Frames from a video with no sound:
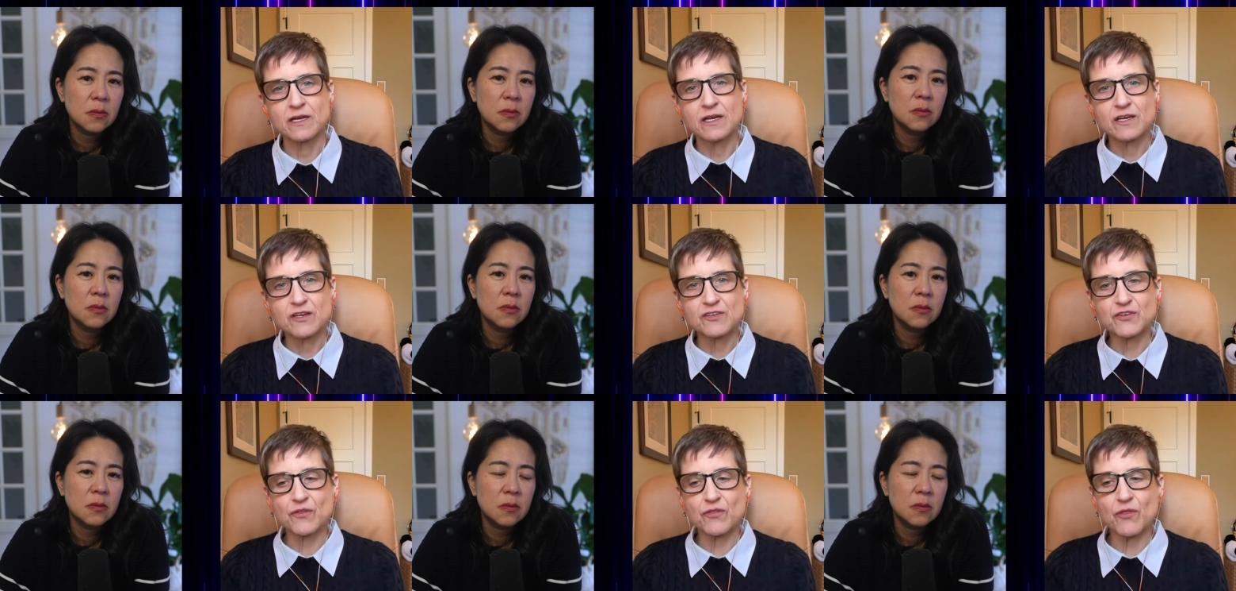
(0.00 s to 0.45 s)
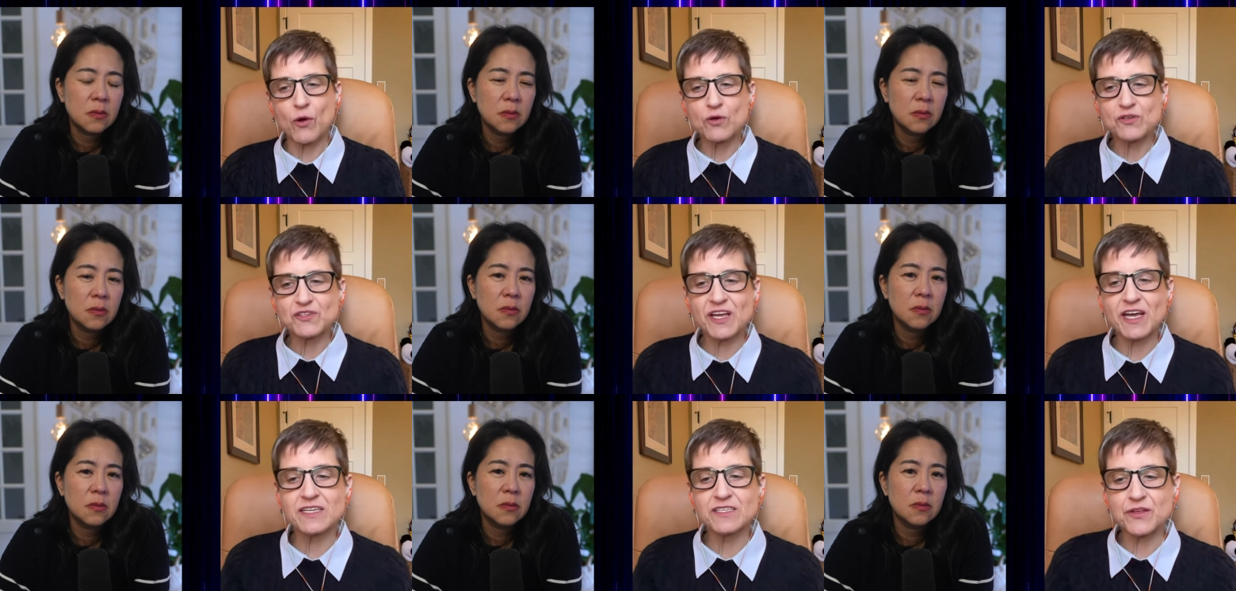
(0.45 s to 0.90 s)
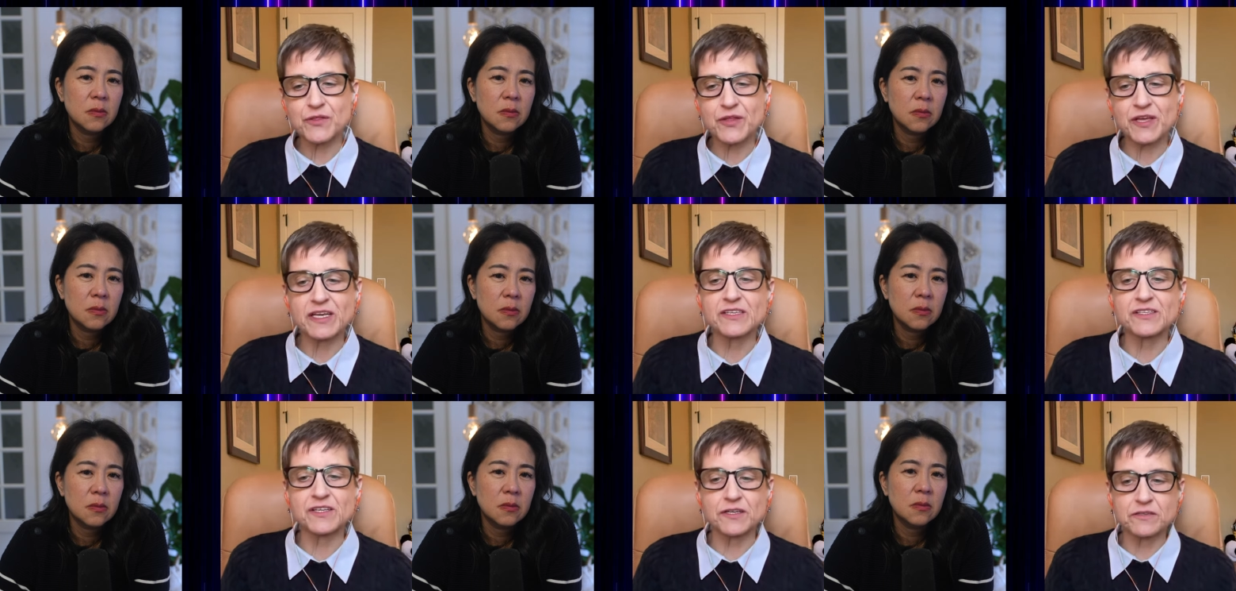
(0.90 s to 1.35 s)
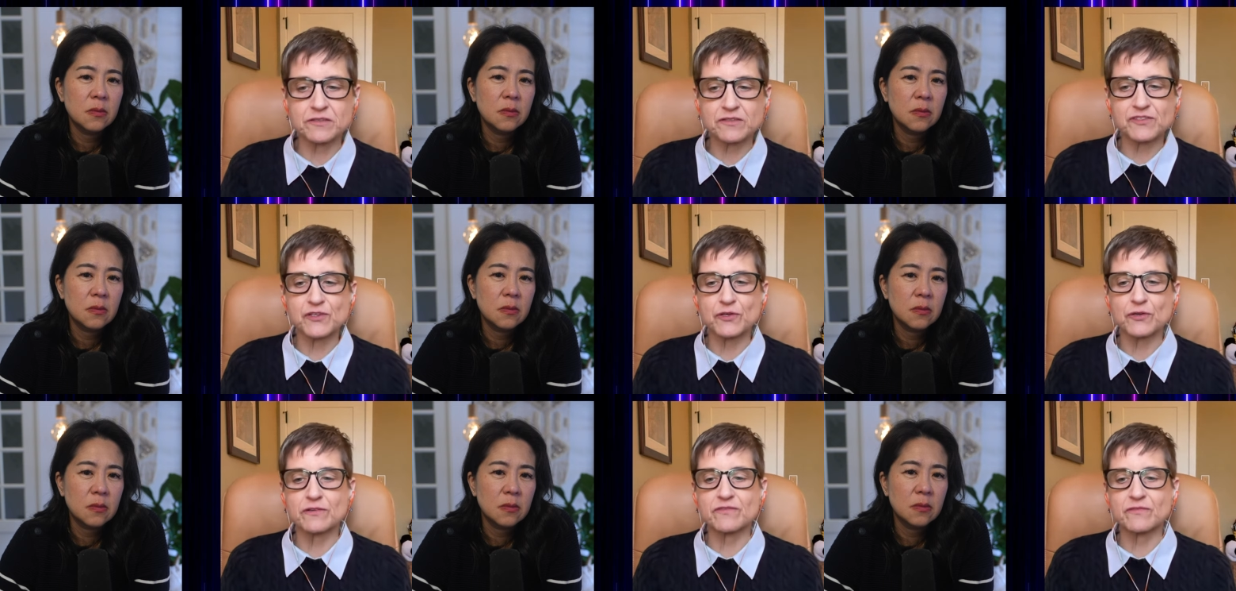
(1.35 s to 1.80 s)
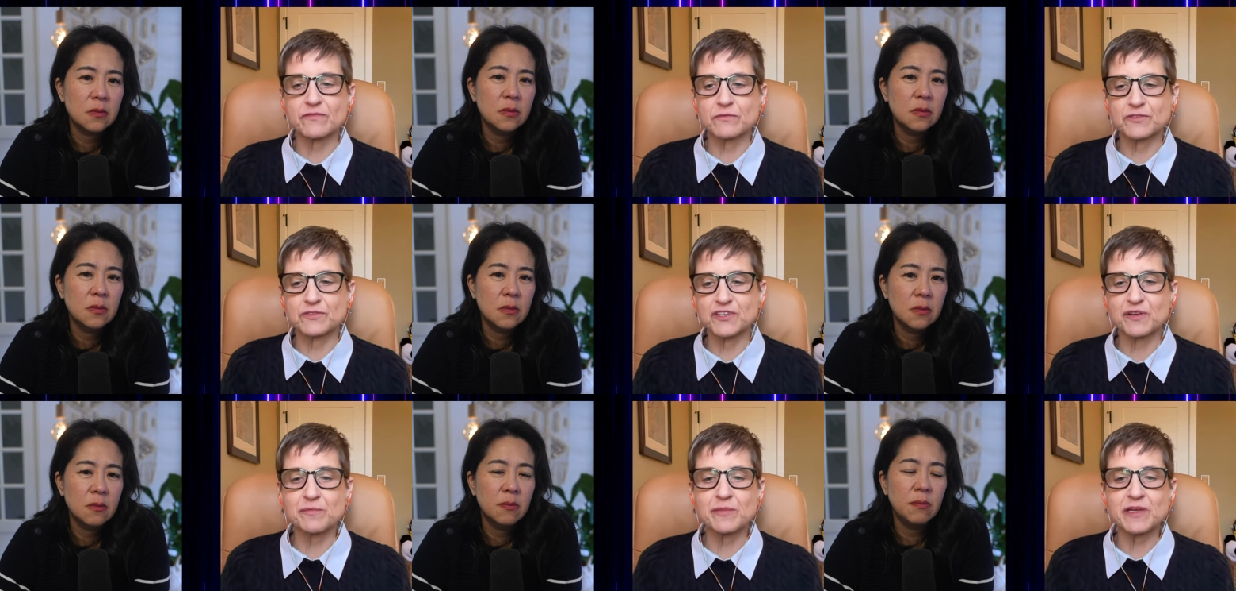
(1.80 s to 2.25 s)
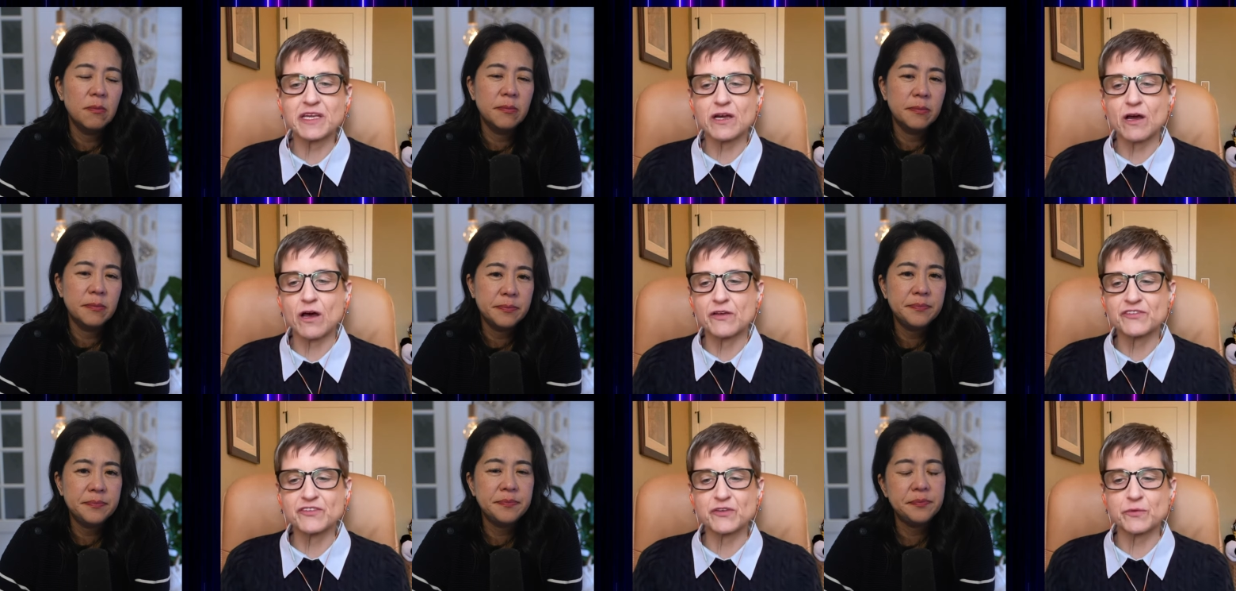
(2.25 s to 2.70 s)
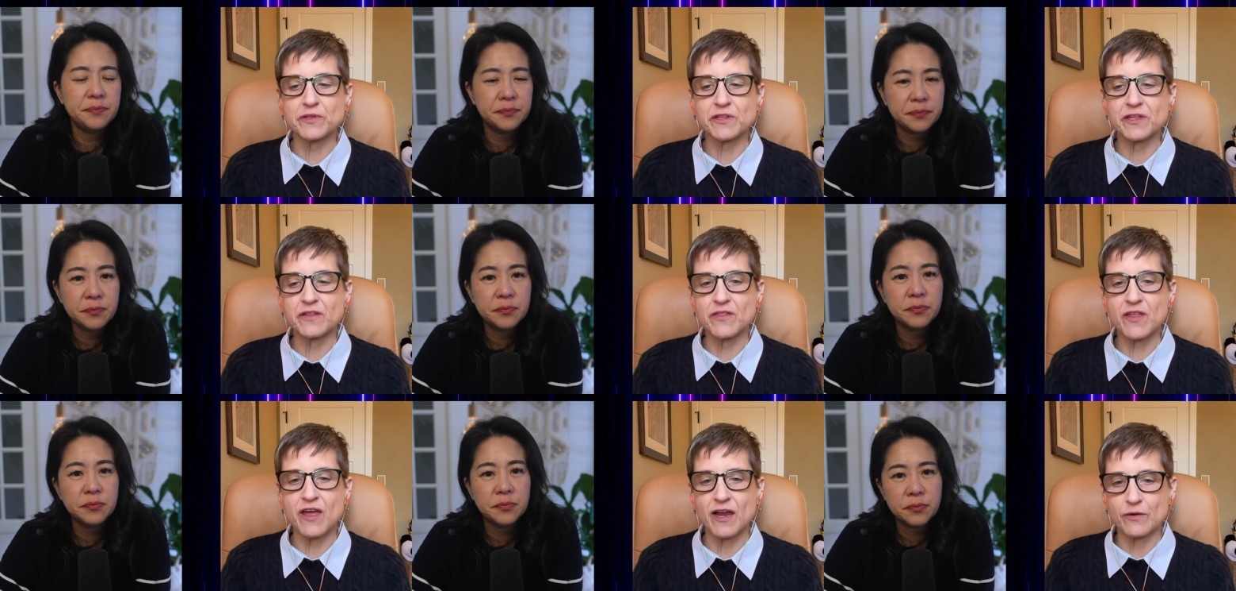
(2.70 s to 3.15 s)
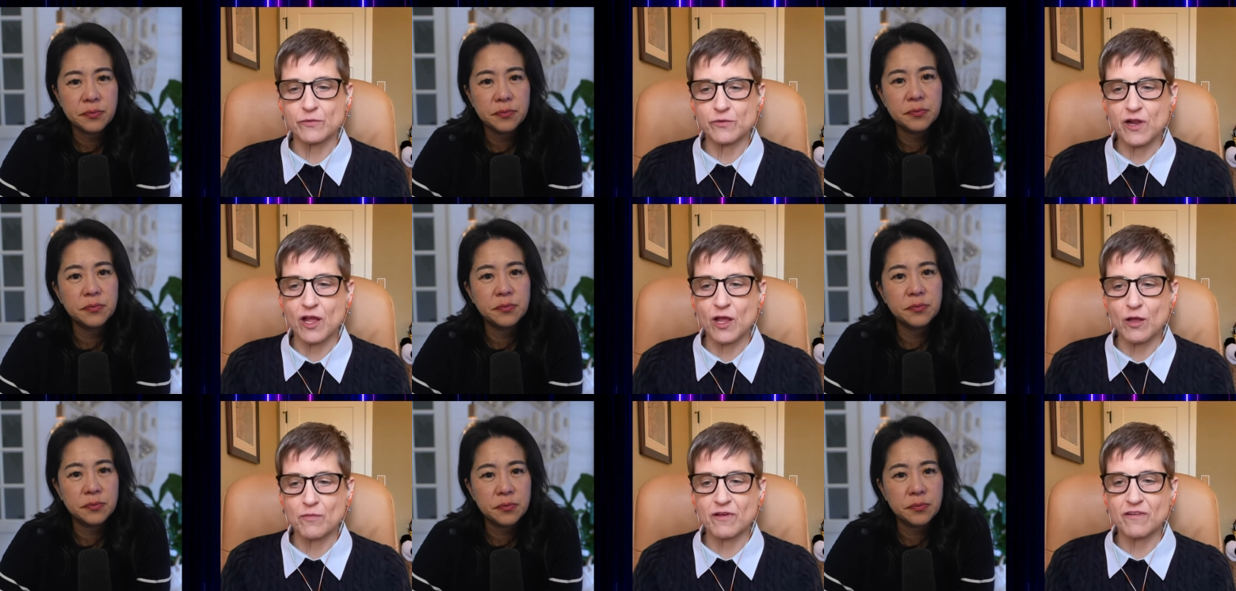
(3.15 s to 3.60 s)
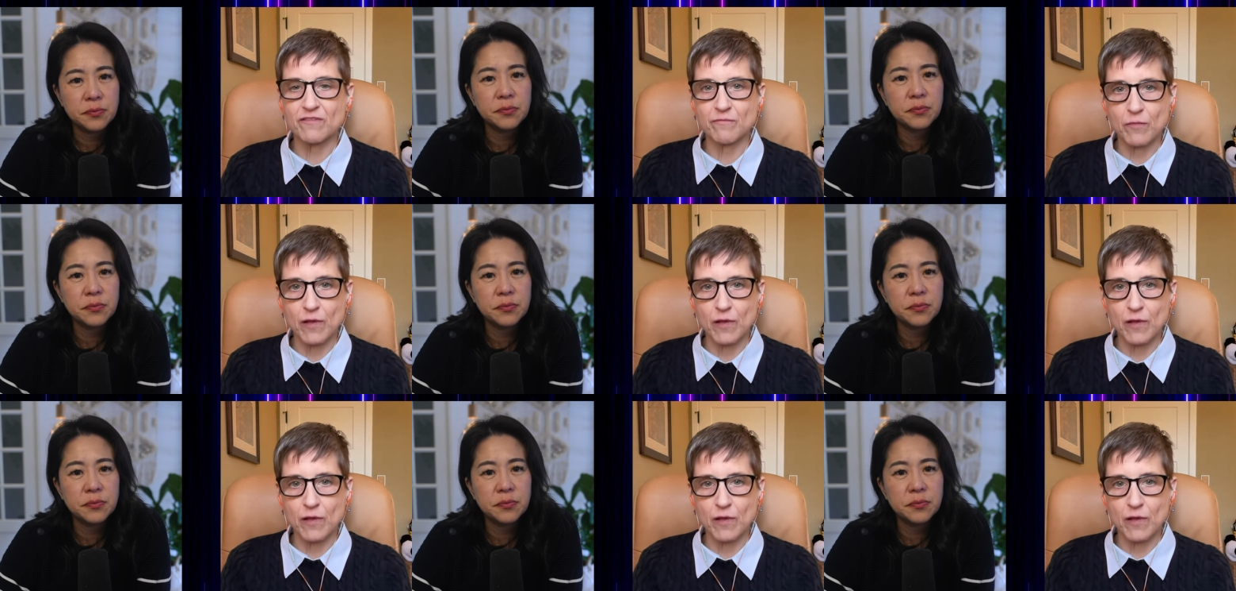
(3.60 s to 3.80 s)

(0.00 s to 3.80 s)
Speaker 1: so those kinds of things are sort of to me also within that realm of,